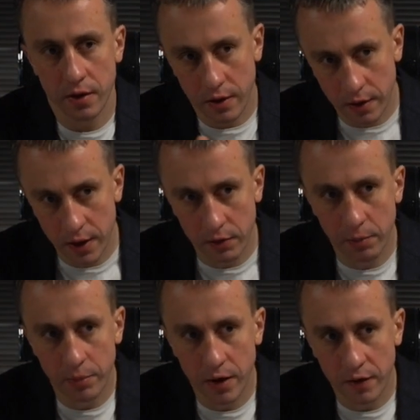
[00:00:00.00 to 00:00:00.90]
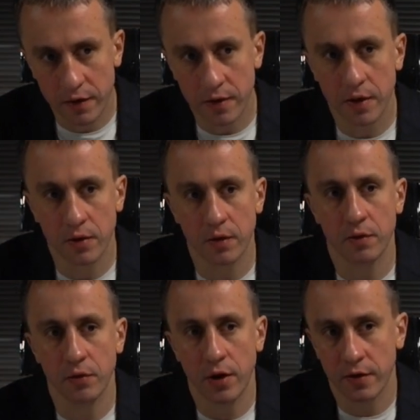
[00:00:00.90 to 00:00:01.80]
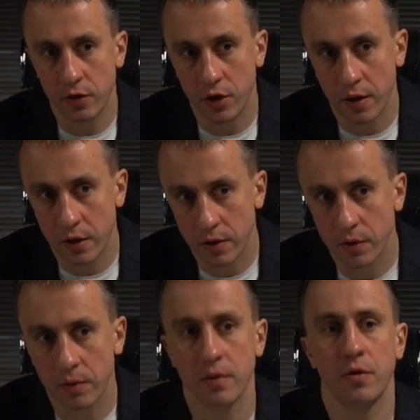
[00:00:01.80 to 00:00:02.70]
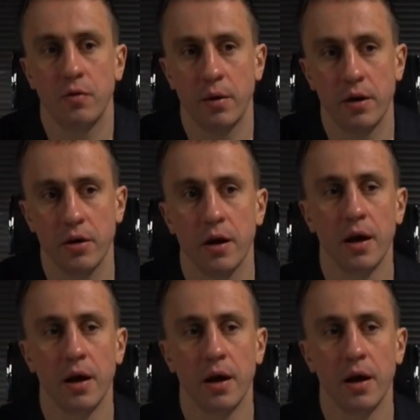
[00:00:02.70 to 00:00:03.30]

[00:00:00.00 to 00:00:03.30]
several parties that don't trust each other too much.